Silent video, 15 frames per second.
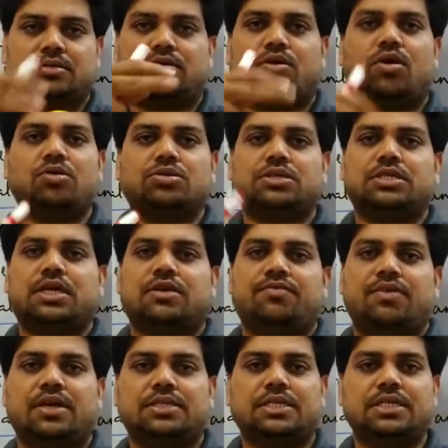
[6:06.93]
closed
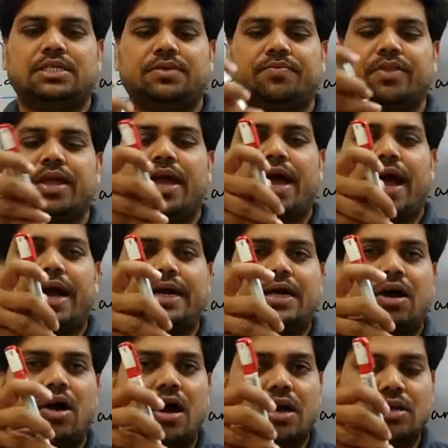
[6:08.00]
surfaces, and
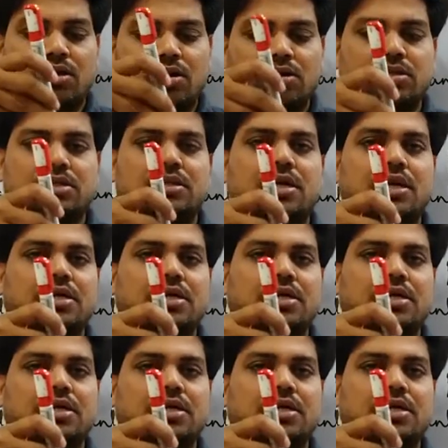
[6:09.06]
on those